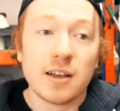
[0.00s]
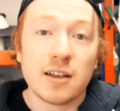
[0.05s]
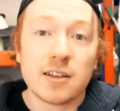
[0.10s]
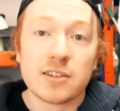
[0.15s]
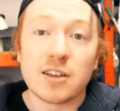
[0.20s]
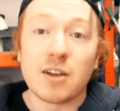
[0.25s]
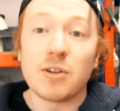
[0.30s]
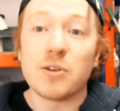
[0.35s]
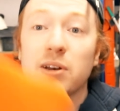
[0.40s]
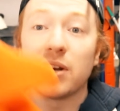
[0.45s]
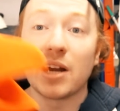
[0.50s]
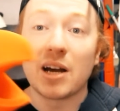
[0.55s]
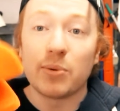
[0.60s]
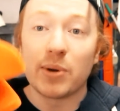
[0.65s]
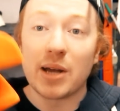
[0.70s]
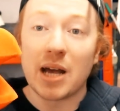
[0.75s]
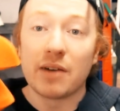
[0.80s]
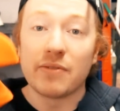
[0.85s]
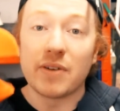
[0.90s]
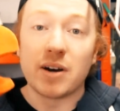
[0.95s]
So now
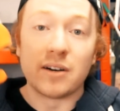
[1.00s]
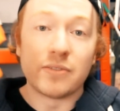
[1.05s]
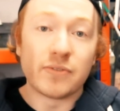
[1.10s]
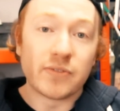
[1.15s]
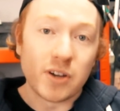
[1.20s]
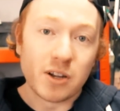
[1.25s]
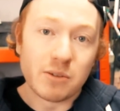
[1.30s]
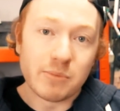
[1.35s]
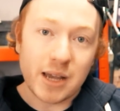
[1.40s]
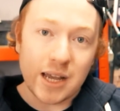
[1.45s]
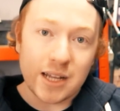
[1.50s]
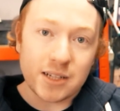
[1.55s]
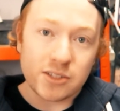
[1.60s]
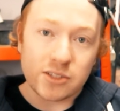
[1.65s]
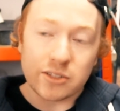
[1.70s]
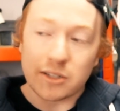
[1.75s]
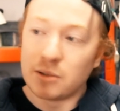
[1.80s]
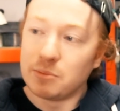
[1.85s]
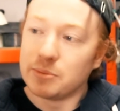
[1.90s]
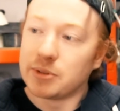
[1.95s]
we have our foam head
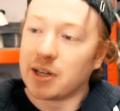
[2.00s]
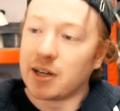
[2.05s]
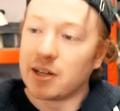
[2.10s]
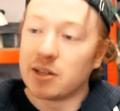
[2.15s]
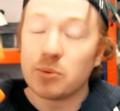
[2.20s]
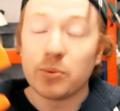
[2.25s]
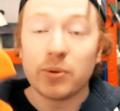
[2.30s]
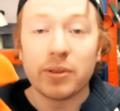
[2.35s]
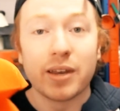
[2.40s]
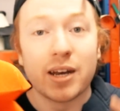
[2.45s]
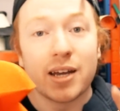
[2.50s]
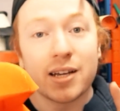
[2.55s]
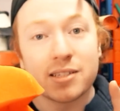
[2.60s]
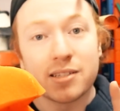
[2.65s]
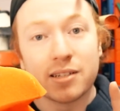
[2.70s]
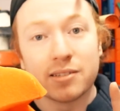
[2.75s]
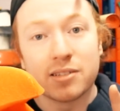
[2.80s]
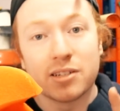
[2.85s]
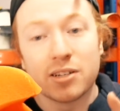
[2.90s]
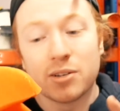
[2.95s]
sculpt done, the next
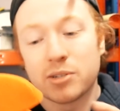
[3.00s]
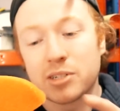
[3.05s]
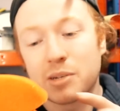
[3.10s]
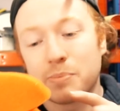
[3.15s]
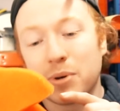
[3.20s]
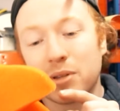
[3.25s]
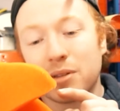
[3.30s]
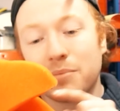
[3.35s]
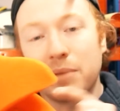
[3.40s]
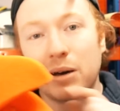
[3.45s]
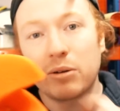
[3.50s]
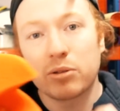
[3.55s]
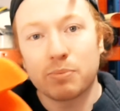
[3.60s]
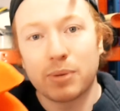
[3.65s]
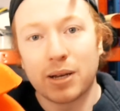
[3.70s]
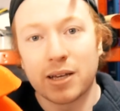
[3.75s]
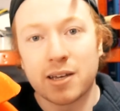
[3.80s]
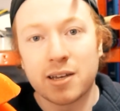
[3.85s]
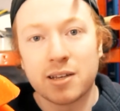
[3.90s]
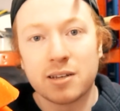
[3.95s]
thing to do is to put the mouth
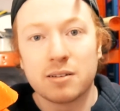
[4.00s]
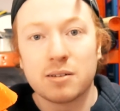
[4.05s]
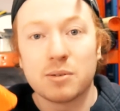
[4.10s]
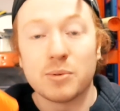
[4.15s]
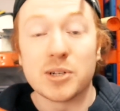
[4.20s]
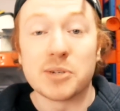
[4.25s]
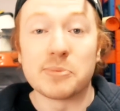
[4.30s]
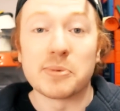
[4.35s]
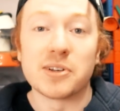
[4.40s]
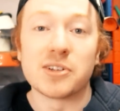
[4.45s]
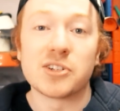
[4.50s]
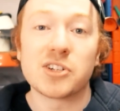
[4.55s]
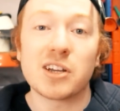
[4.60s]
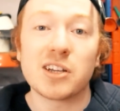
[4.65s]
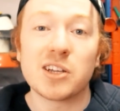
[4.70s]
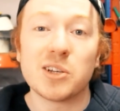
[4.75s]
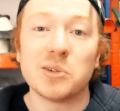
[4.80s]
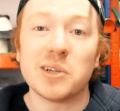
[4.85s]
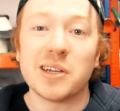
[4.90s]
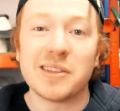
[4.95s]
plate in, which I'm going to show
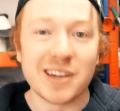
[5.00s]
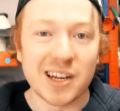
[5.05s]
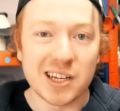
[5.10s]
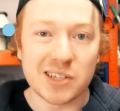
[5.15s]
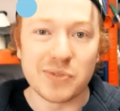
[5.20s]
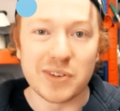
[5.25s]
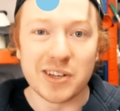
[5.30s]
you in the next